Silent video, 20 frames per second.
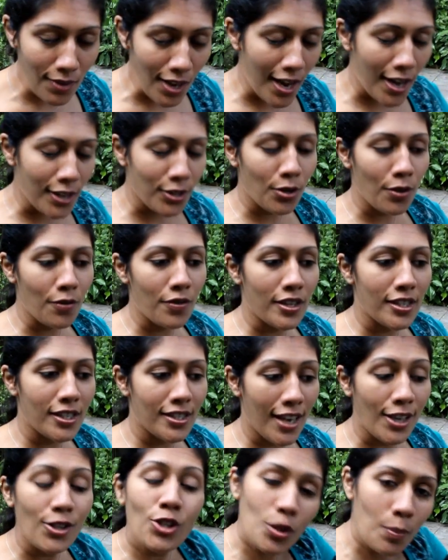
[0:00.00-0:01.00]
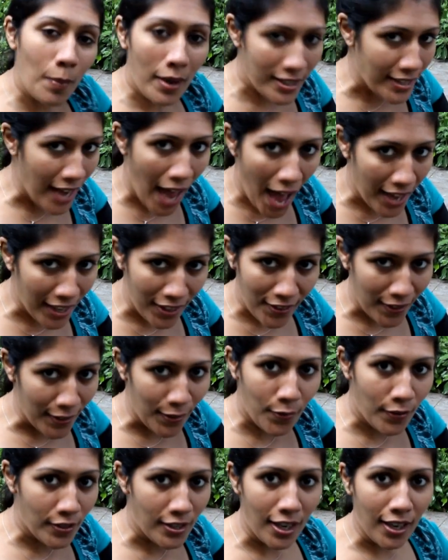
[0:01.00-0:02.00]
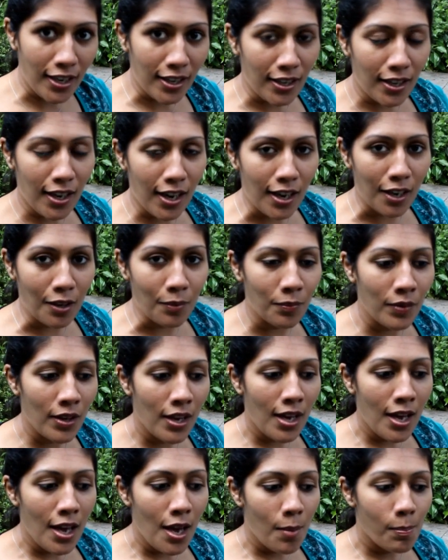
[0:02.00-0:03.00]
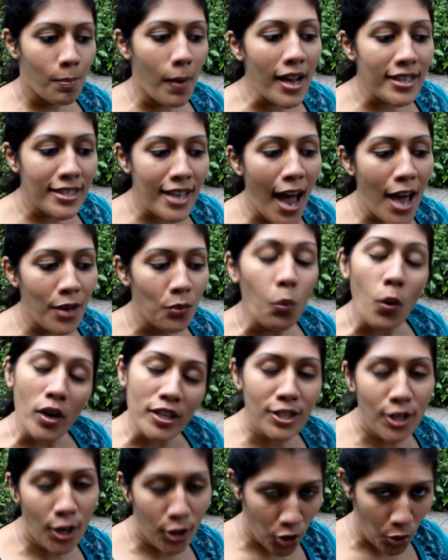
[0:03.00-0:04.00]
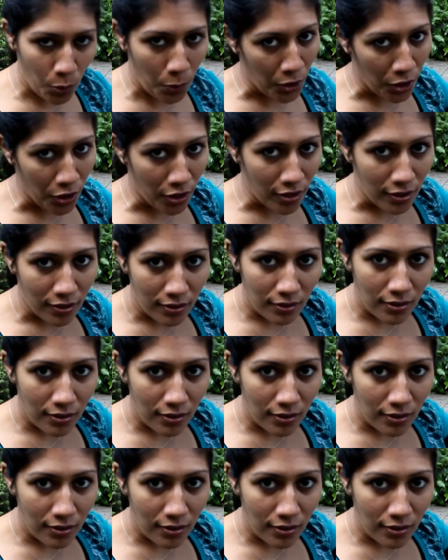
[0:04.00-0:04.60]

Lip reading: answer of this is actually my dad at the end of the day. My dad was an entrepreneur.